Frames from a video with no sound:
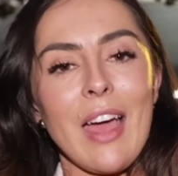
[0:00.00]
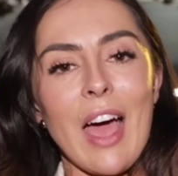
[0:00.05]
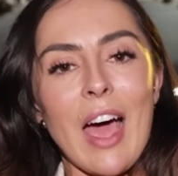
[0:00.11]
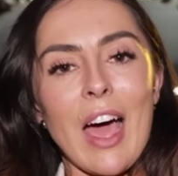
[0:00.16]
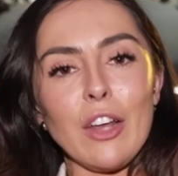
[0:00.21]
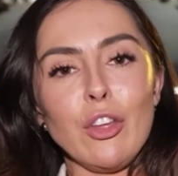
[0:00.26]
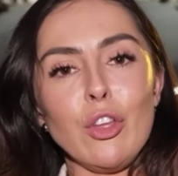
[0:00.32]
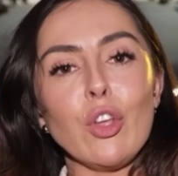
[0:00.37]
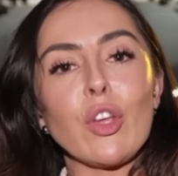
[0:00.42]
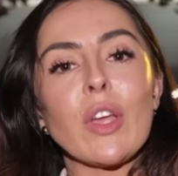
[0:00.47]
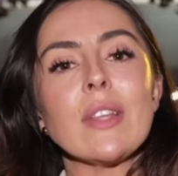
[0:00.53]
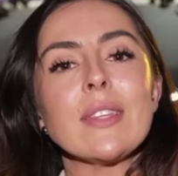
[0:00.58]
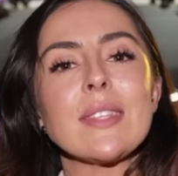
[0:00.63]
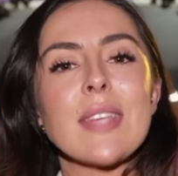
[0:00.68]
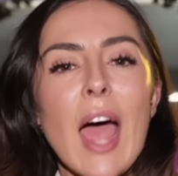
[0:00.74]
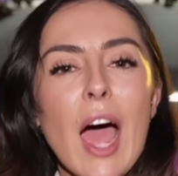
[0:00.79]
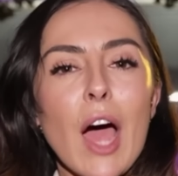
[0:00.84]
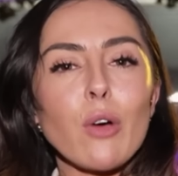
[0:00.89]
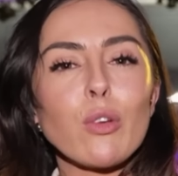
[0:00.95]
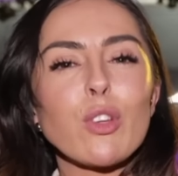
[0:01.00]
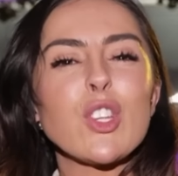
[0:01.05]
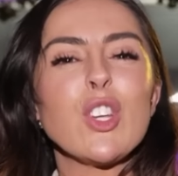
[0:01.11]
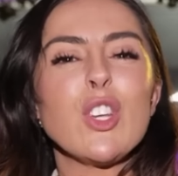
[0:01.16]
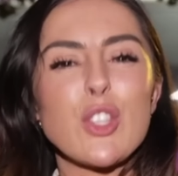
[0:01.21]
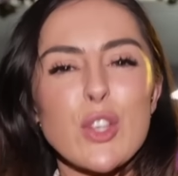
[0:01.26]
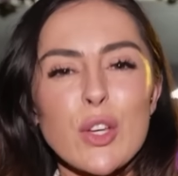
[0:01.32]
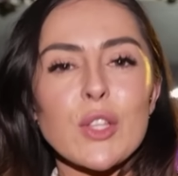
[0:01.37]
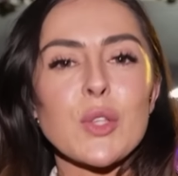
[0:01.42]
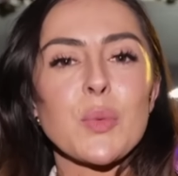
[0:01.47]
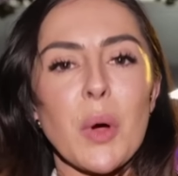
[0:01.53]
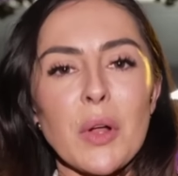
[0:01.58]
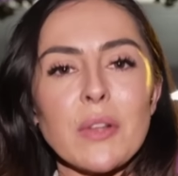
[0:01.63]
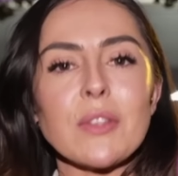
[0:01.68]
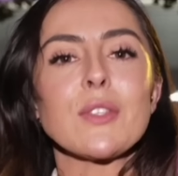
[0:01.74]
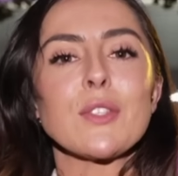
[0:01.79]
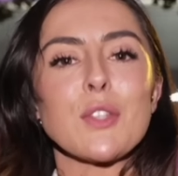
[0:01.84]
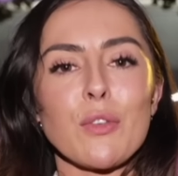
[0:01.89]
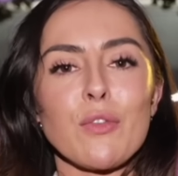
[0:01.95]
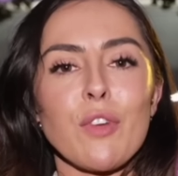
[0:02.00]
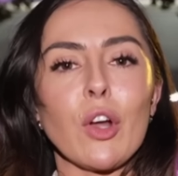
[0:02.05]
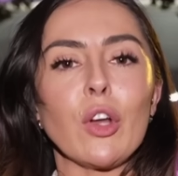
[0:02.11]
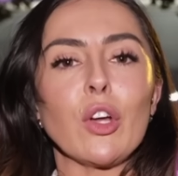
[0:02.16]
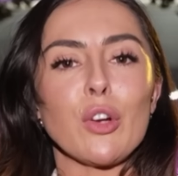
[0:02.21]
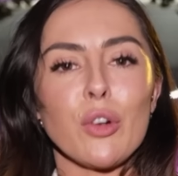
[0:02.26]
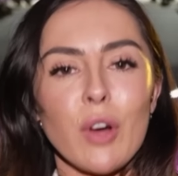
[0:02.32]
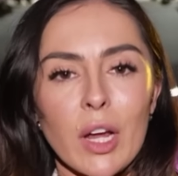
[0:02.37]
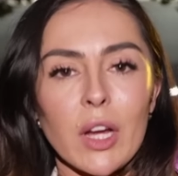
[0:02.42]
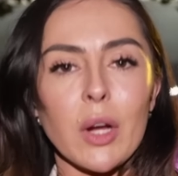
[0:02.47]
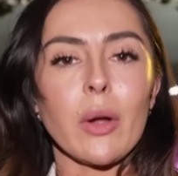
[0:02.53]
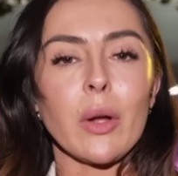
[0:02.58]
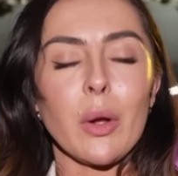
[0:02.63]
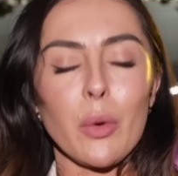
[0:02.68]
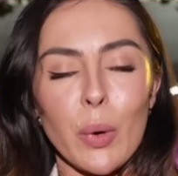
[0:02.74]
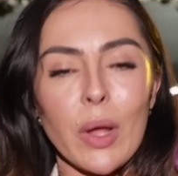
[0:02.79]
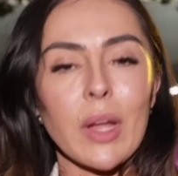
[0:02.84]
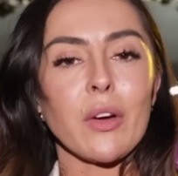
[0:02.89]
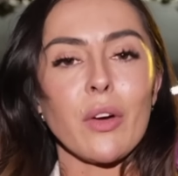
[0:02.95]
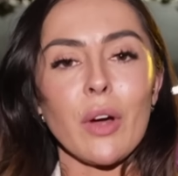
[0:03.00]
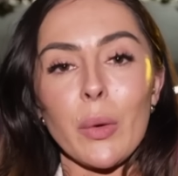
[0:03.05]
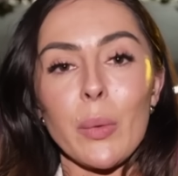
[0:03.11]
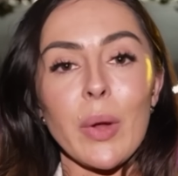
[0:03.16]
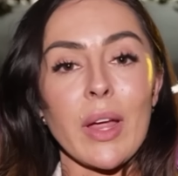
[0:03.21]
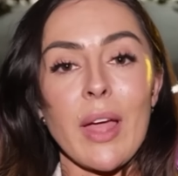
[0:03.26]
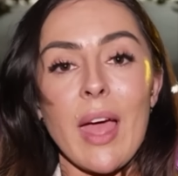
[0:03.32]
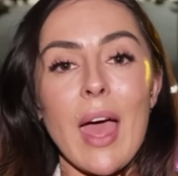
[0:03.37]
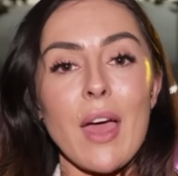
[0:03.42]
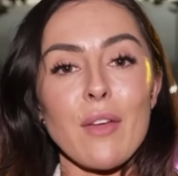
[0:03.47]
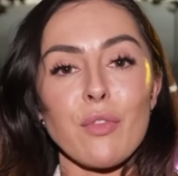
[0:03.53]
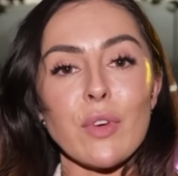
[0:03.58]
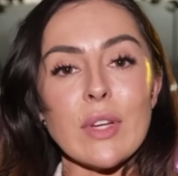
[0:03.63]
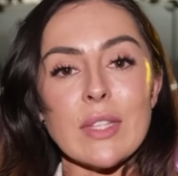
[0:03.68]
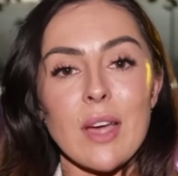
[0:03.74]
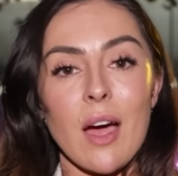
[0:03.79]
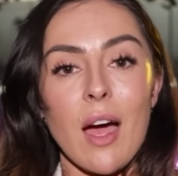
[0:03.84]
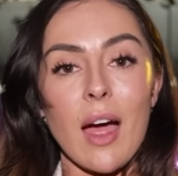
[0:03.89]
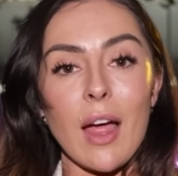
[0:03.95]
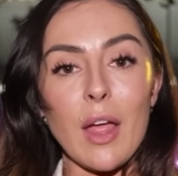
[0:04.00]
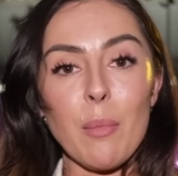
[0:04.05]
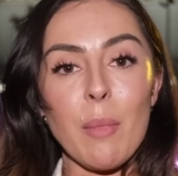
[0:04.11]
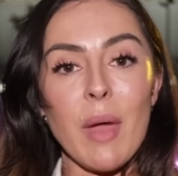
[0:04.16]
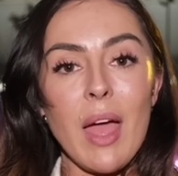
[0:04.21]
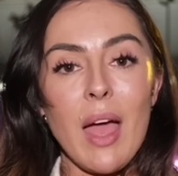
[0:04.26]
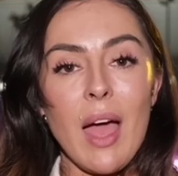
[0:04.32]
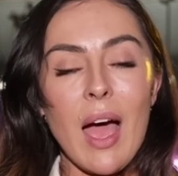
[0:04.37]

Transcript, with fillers: And you can tell she just wants to run quicker and quicker and quicker every time.